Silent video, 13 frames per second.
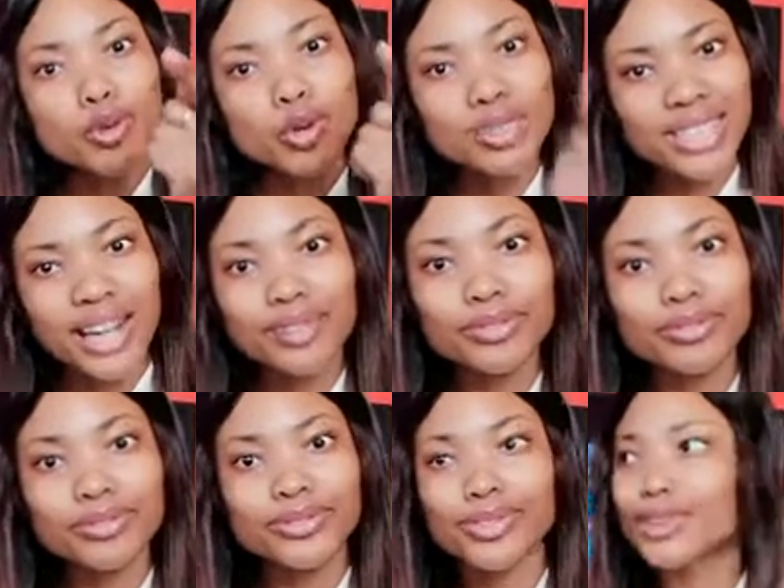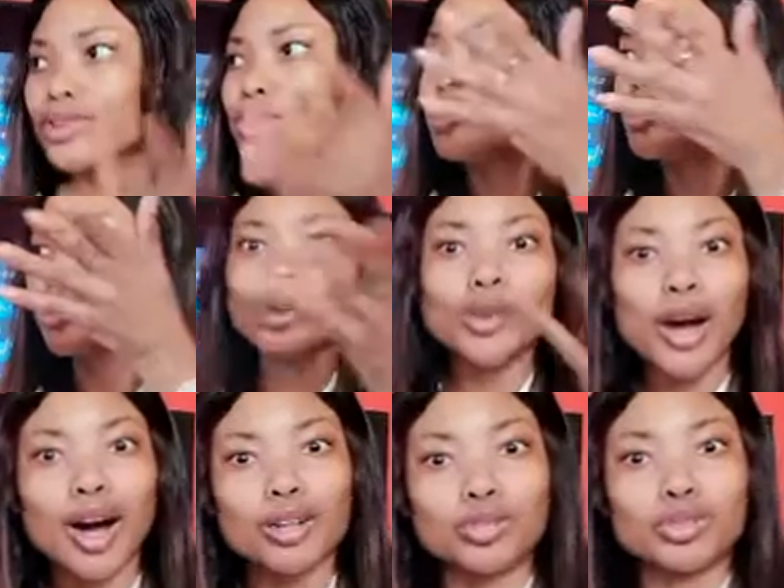yourself, you don't know
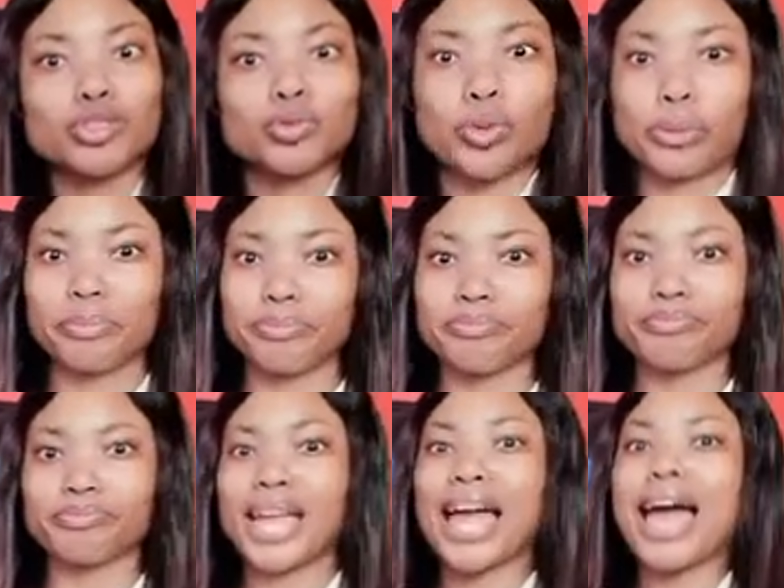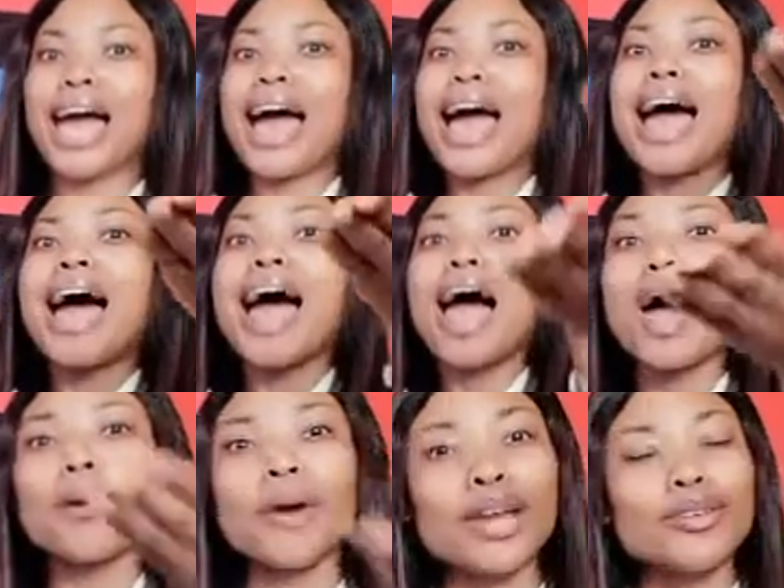how to swim,
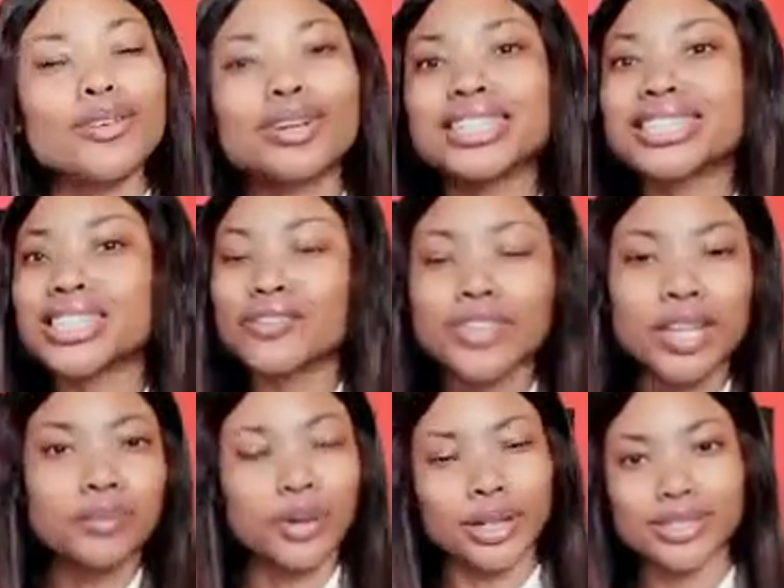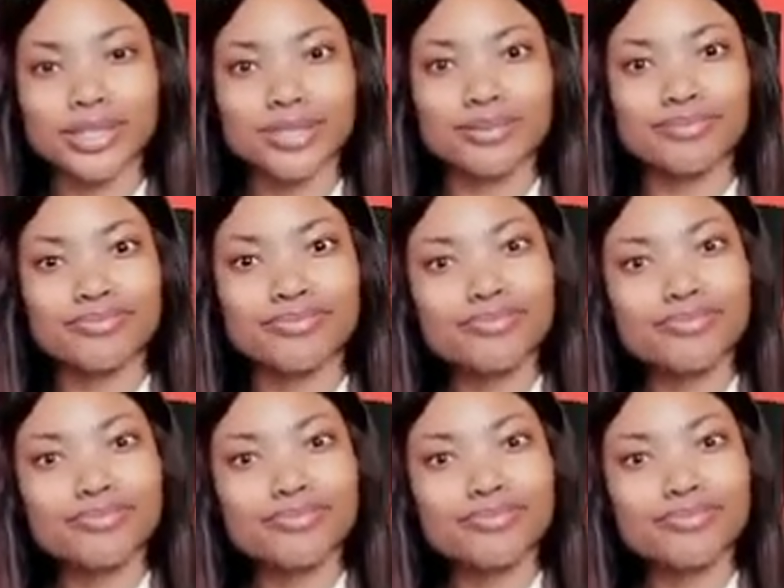how are you going to save that person?